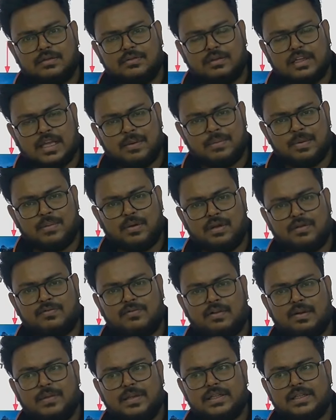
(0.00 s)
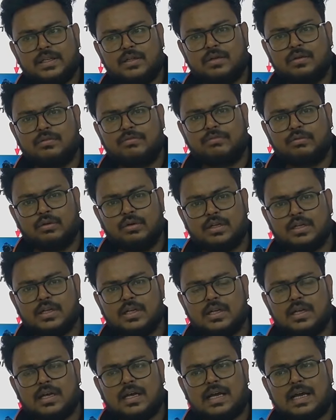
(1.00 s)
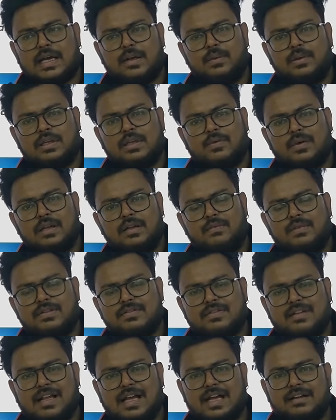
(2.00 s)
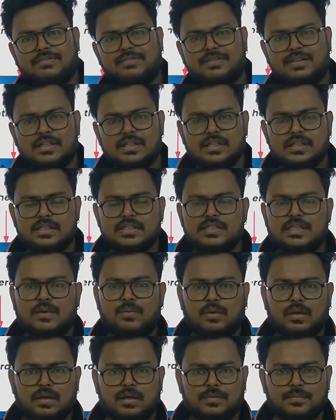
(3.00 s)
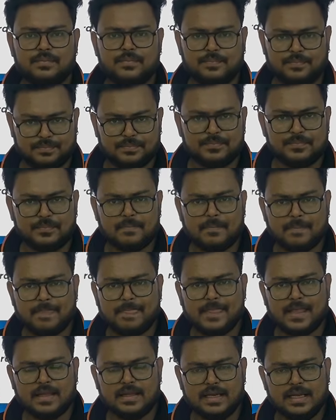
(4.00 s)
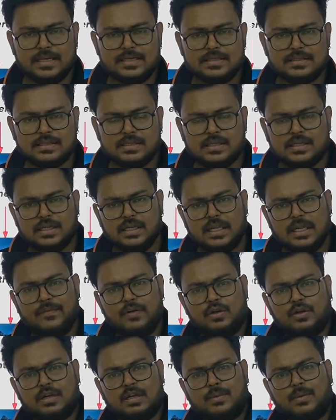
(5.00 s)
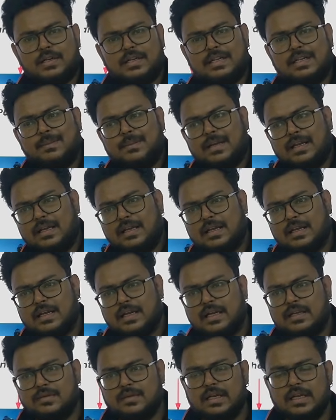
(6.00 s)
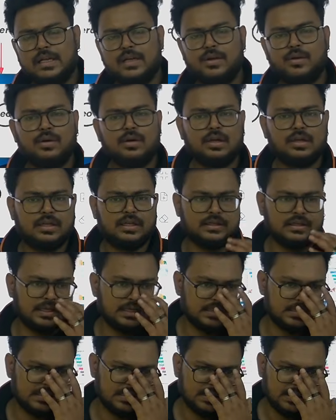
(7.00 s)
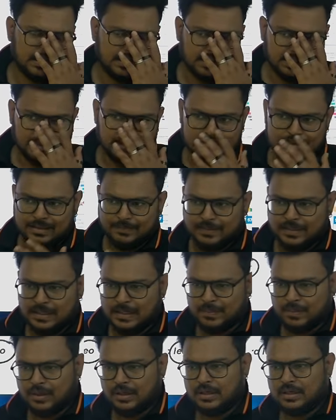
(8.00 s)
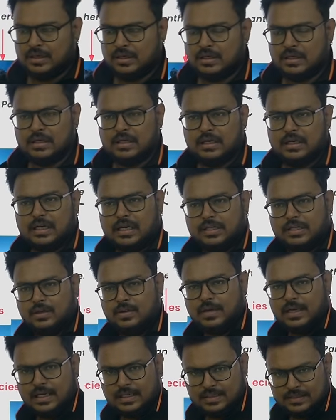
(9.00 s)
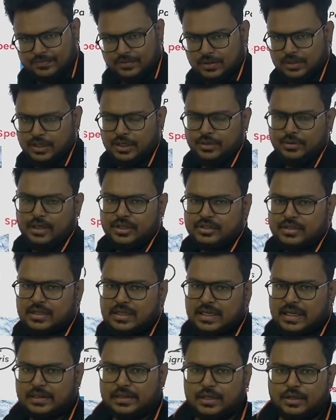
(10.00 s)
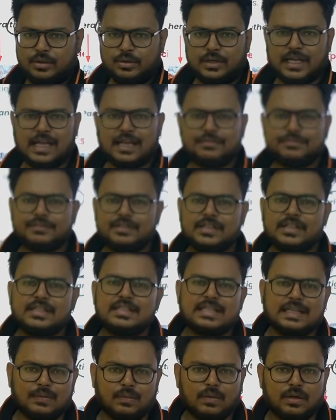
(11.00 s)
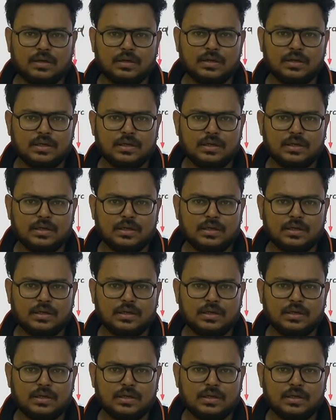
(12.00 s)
capable of forming their own food, and with the one which will have cell wall. Right? If we talk about Animalia, it will include all the things that depend upon other organism for the nutrition and they don't have cell wall.